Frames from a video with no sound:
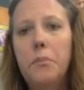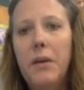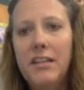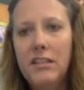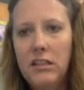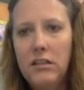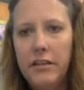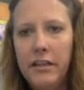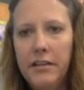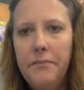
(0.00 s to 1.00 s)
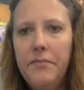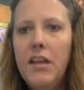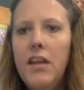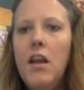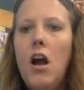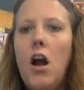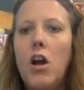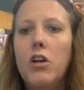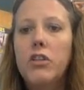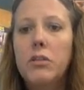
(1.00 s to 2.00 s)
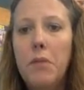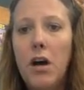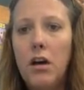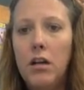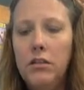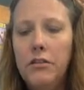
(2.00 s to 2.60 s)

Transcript: bacteria, are small.